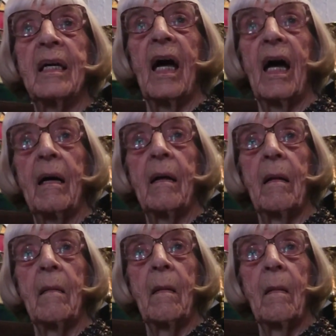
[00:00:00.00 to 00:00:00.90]
So
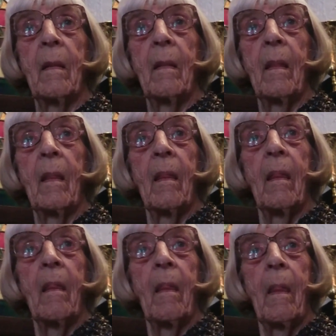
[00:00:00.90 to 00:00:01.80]
what were you doing?
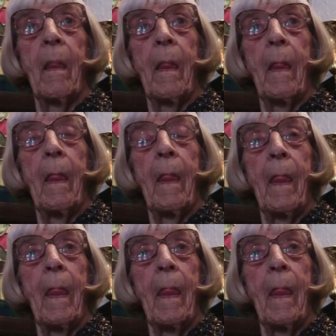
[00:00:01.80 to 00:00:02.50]
Cartwheels?